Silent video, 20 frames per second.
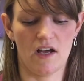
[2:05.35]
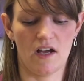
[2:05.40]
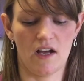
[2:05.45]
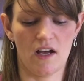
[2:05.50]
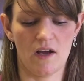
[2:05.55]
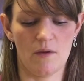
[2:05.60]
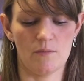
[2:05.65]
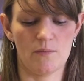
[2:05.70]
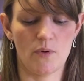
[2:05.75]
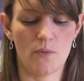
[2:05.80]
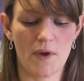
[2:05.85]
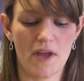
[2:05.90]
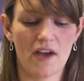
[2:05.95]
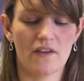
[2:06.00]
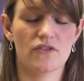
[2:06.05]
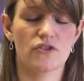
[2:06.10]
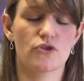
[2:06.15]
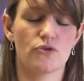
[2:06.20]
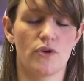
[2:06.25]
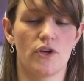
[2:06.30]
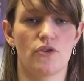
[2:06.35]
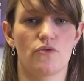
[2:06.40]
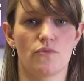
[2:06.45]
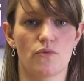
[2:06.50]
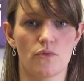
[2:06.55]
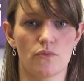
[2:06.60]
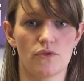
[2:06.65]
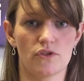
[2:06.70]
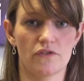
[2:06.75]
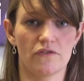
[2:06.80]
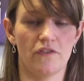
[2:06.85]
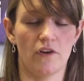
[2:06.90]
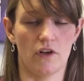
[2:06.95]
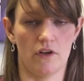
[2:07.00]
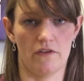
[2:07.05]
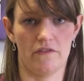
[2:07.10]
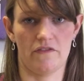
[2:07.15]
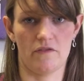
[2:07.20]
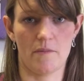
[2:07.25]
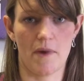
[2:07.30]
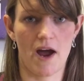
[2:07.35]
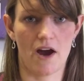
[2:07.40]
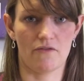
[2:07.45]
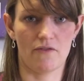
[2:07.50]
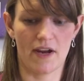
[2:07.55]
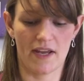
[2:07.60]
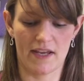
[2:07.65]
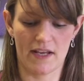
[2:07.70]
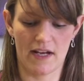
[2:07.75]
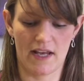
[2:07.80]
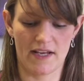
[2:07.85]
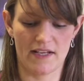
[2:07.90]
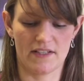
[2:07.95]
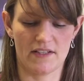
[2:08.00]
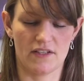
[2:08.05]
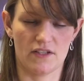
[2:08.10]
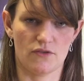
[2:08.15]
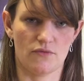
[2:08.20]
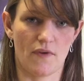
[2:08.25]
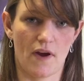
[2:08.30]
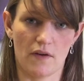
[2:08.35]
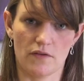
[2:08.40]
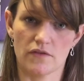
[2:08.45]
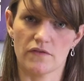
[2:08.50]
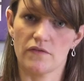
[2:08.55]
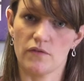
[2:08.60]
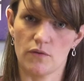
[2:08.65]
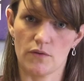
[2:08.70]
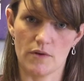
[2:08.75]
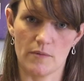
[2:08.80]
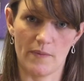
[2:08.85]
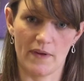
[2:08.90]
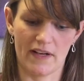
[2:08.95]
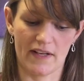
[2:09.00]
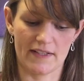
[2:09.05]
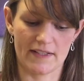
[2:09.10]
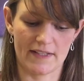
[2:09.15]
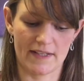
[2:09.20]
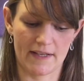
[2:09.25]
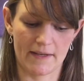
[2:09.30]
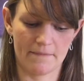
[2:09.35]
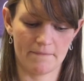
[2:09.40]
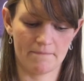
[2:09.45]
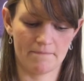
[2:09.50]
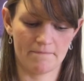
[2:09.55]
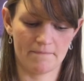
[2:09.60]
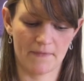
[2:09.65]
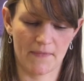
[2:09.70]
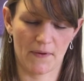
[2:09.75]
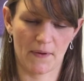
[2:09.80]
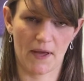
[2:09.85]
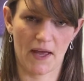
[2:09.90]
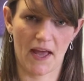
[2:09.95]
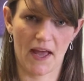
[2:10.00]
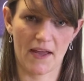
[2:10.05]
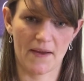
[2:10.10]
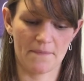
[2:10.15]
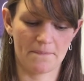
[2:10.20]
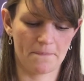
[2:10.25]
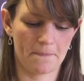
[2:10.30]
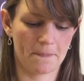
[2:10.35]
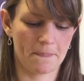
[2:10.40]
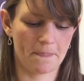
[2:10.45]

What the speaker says: but we have strict rules to follow from our regulators around affordability. Okay.